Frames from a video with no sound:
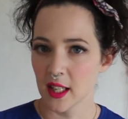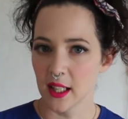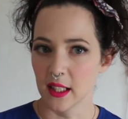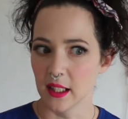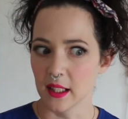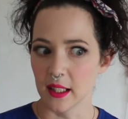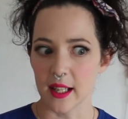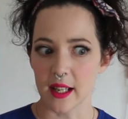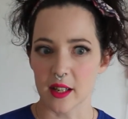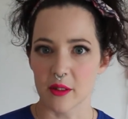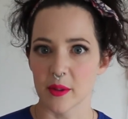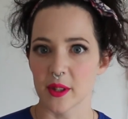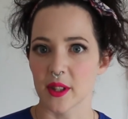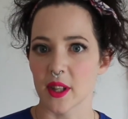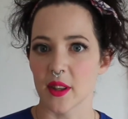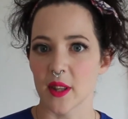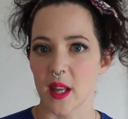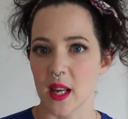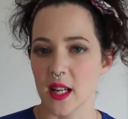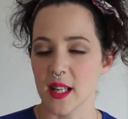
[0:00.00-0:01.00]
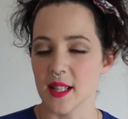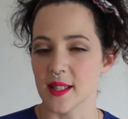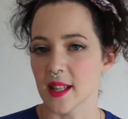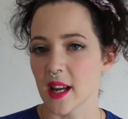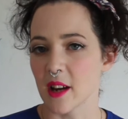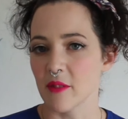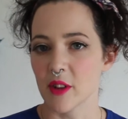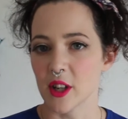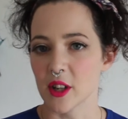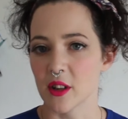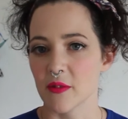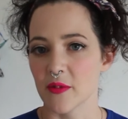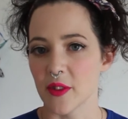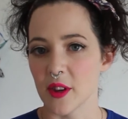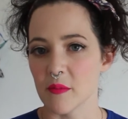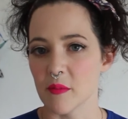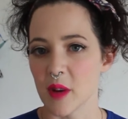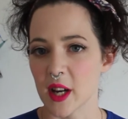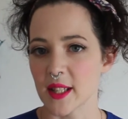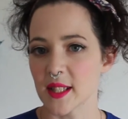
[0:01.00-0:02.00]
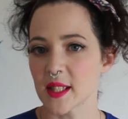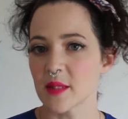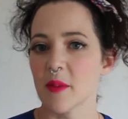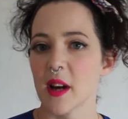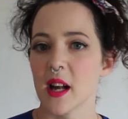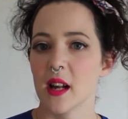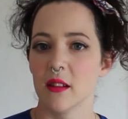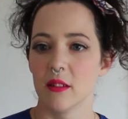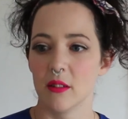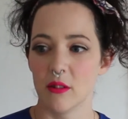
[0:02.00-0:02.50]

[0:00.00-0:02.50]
liquid that they need to get rid of that might smell,